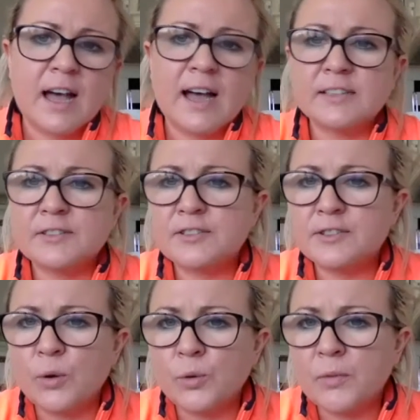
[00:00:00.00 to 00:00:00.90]
and
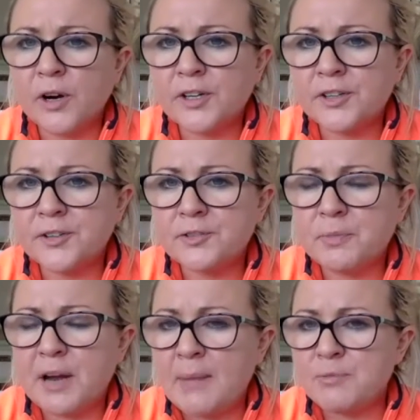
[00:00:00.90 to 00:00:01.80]
solo marketers
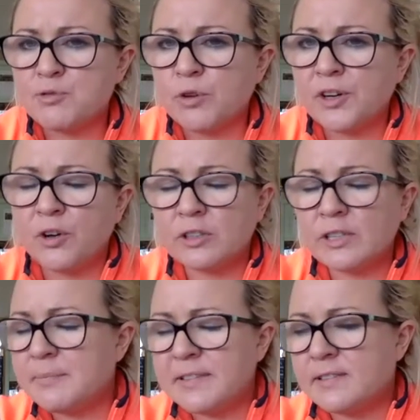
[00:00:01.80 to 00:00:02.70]
perhaps running
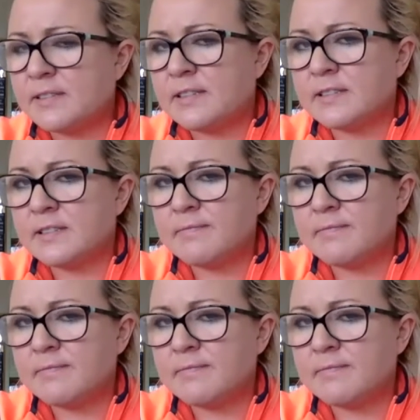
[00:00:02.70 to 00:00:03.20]
online businesses?